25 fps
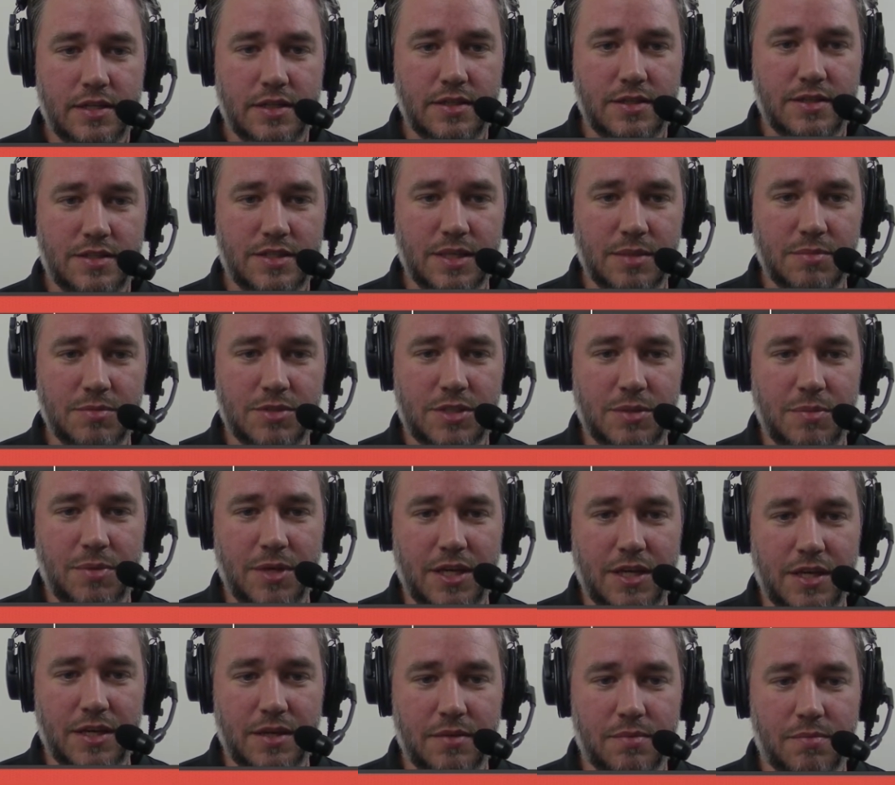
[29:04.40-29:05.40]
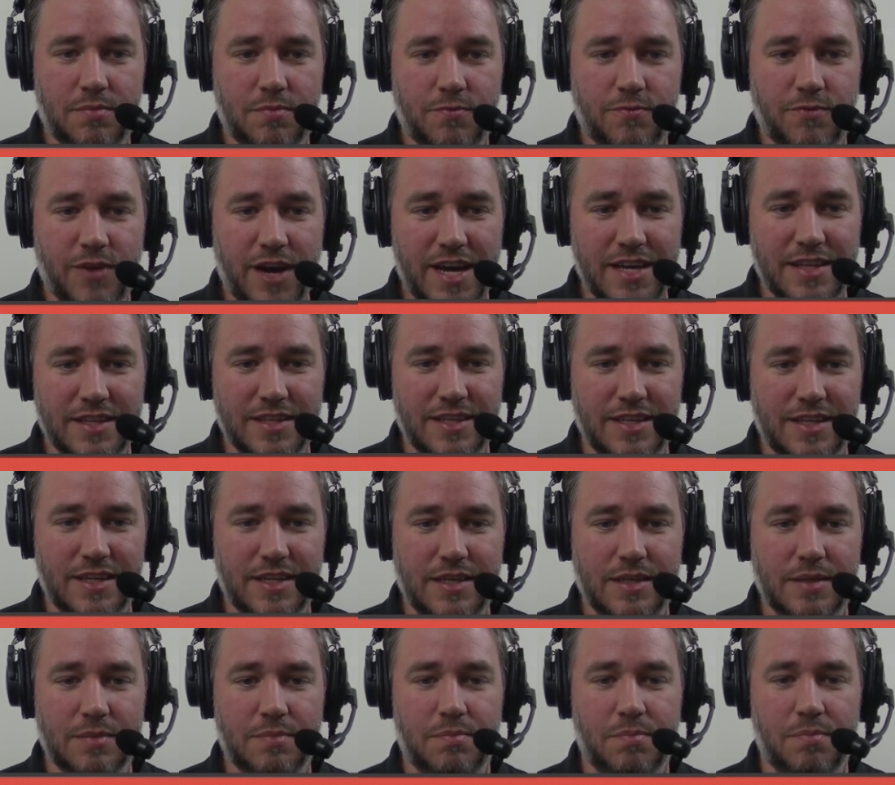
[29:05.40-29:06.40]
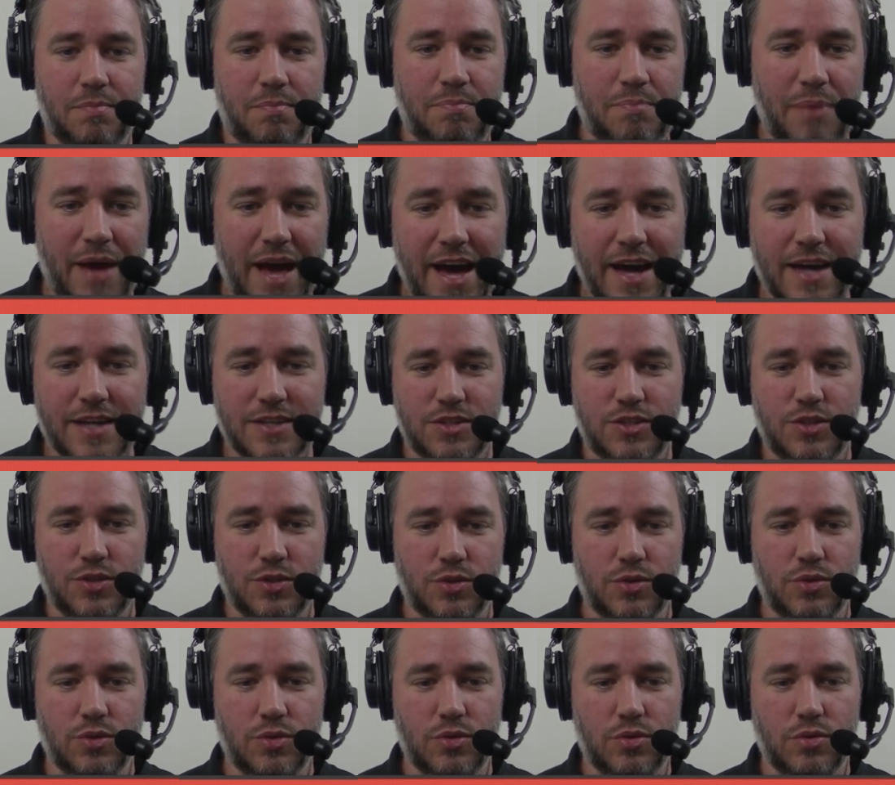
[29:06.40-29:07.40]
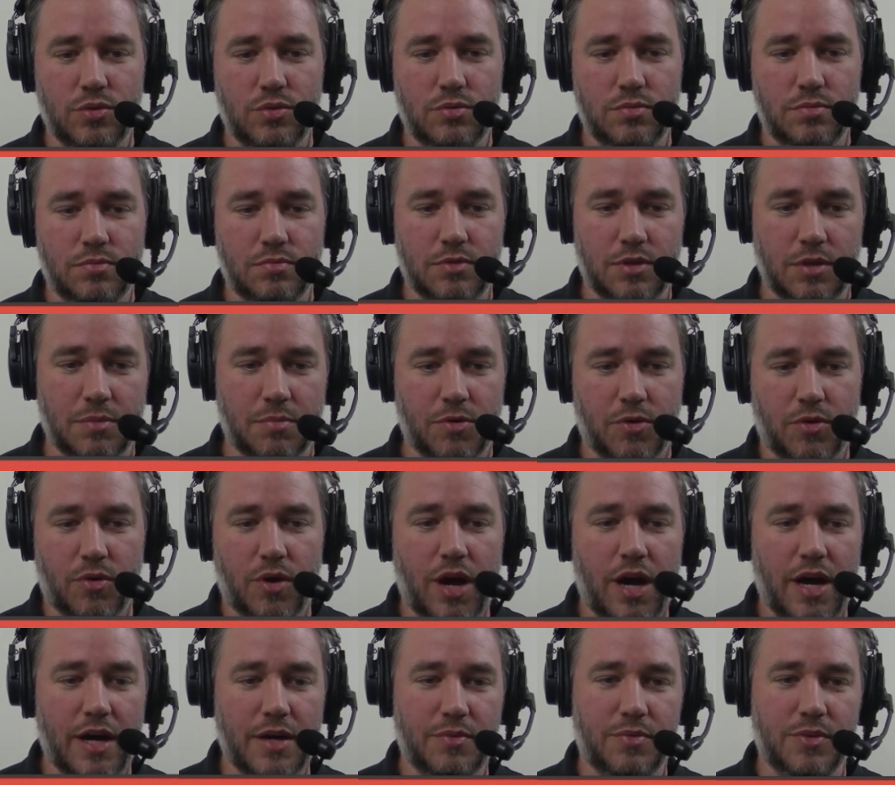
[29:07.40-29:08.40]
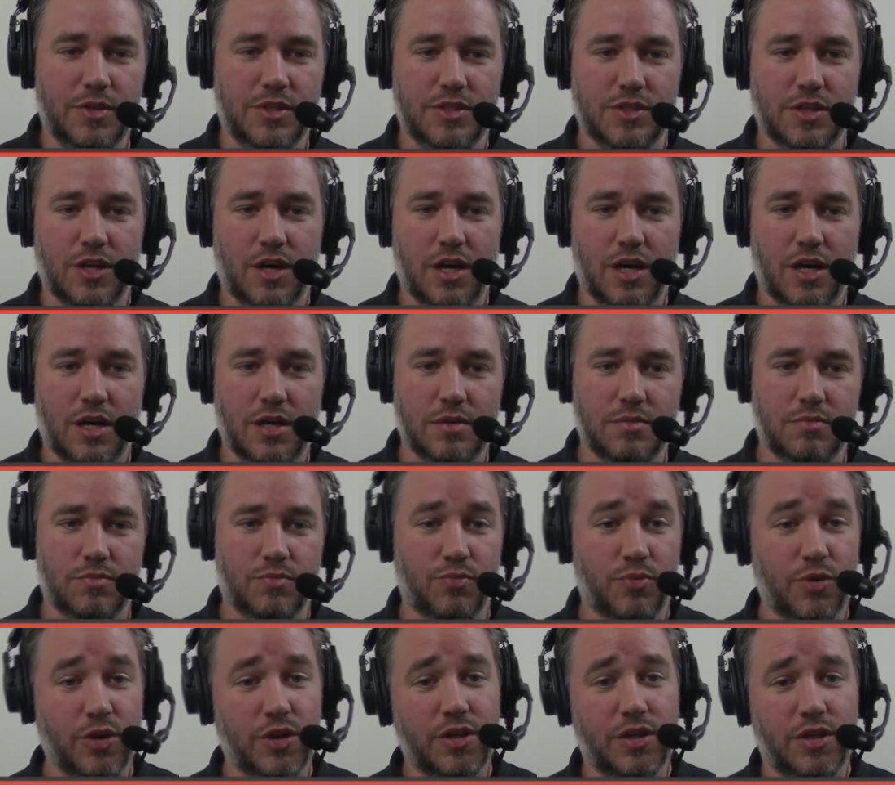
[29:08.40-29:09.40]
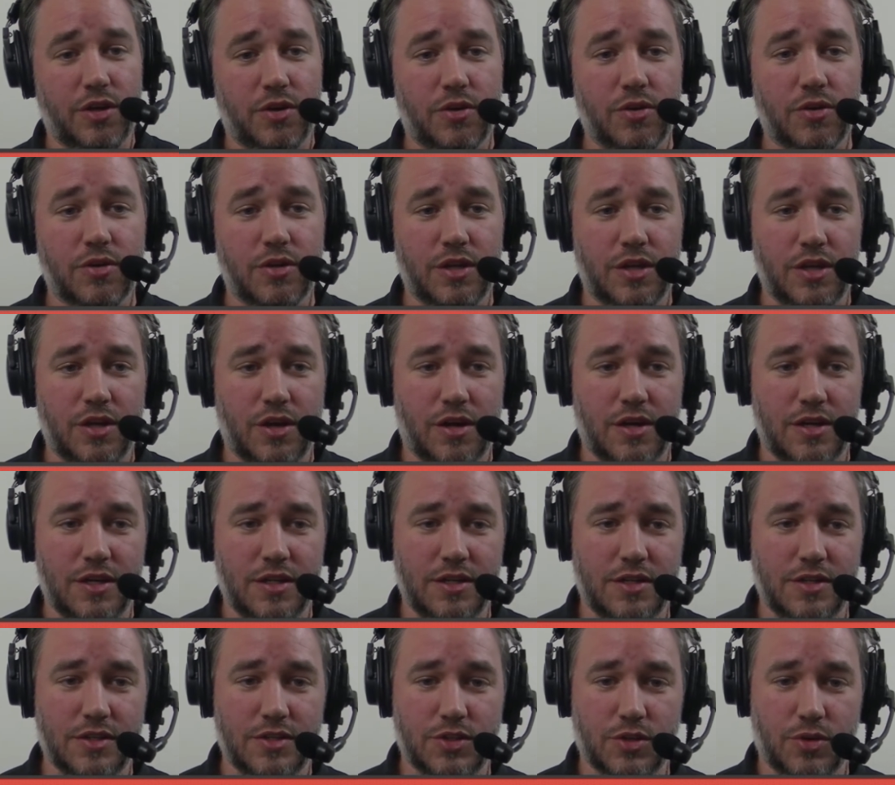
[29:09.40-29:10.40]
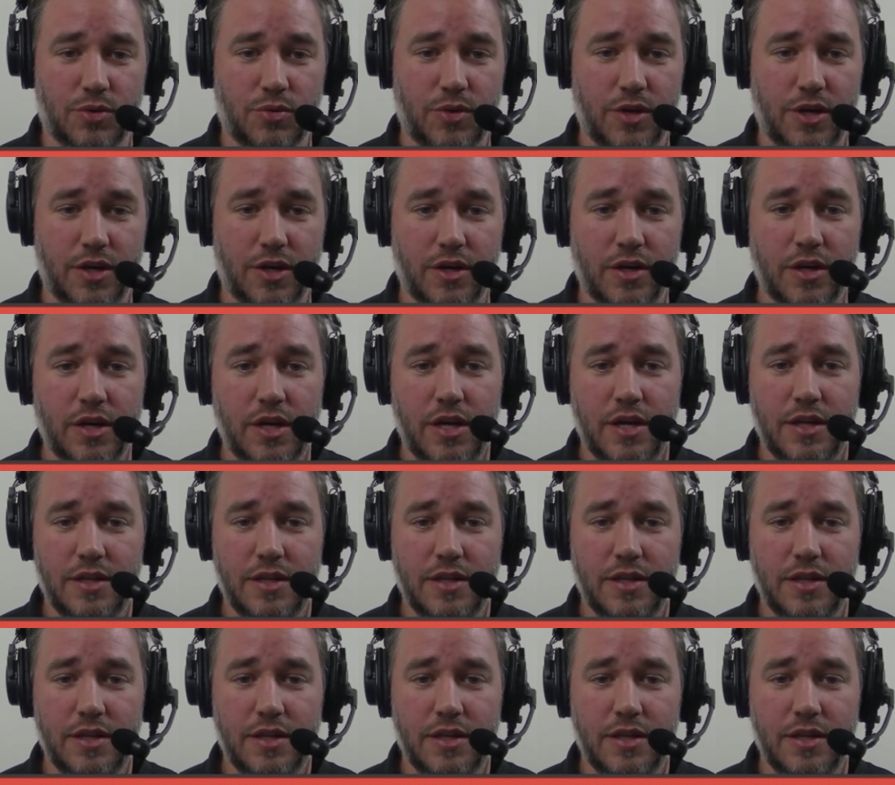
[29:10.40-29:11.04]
seems to be finally back to the Murad we saw really early on in his career.